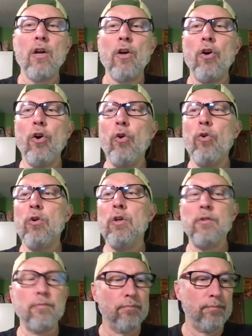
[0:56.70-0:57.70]
who
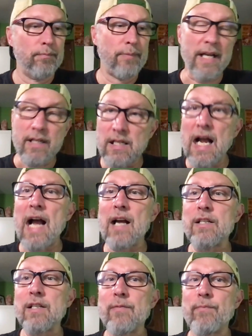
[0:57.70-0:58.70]
pick
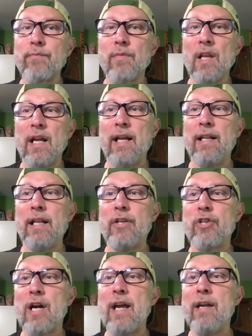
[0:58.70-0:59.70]
stocks and they
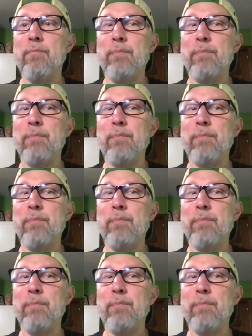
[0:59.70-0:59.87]
try and